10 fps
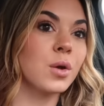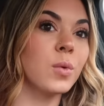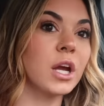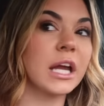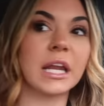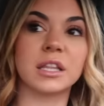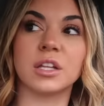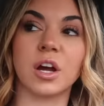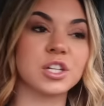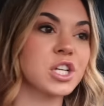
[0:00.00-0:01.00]
we are getting the
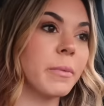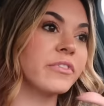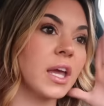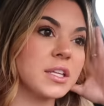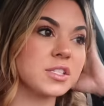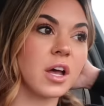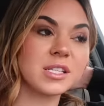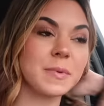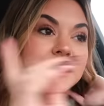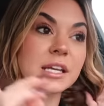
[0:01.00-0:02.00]
large cup of cane
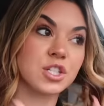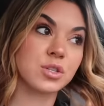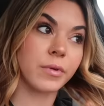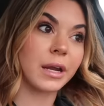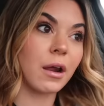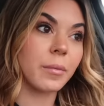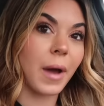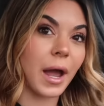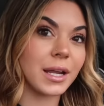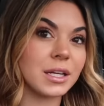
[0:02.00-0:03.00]
sauce because I just ran out of
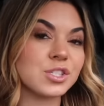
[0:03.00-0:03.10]
mine.